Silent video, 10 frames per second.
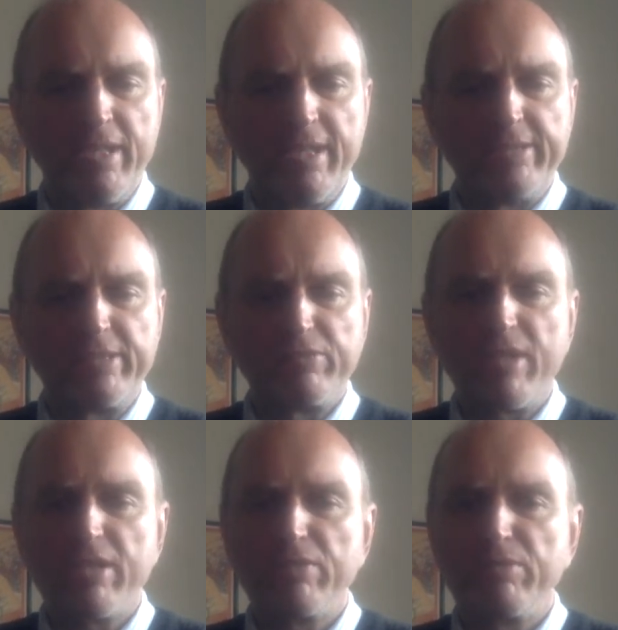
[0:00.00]
His
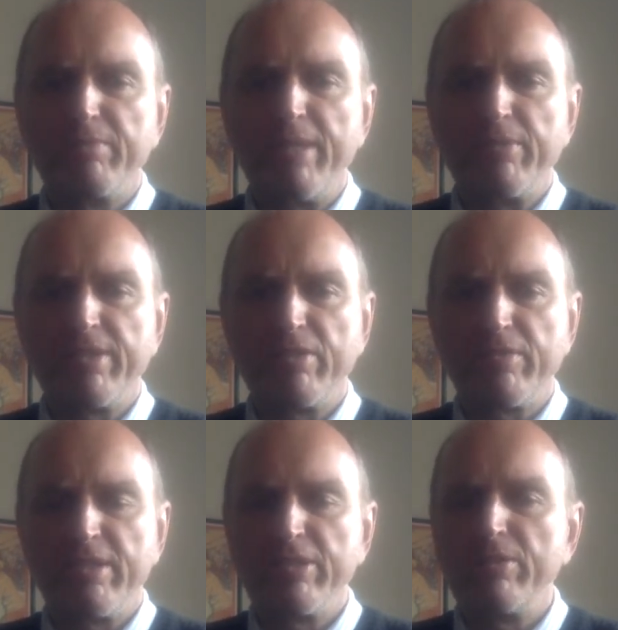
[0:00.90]
instructions were met with
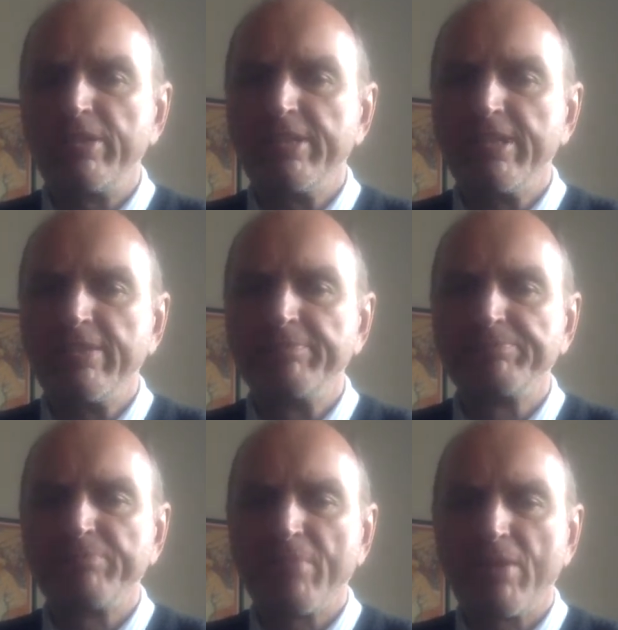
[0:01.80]
incredulity.
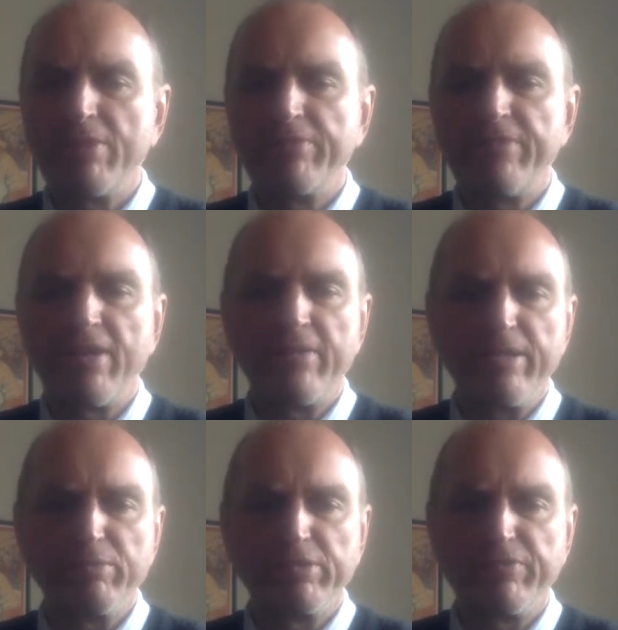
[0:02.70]
On the far
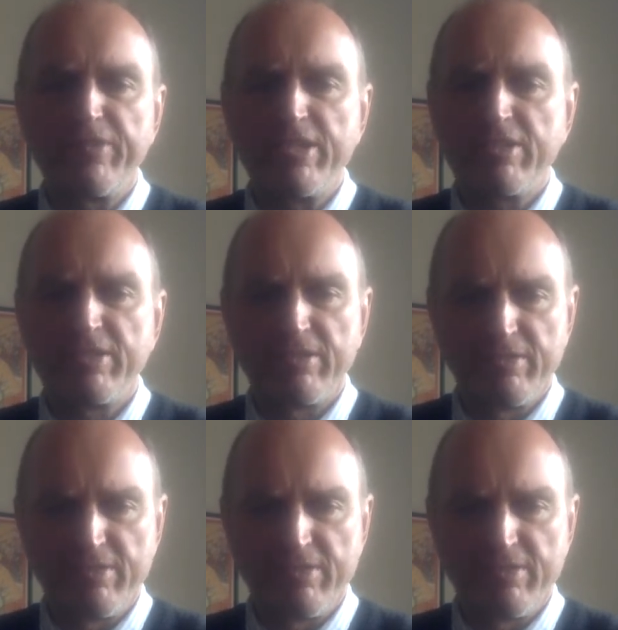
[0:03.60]
end was a fresh-faced,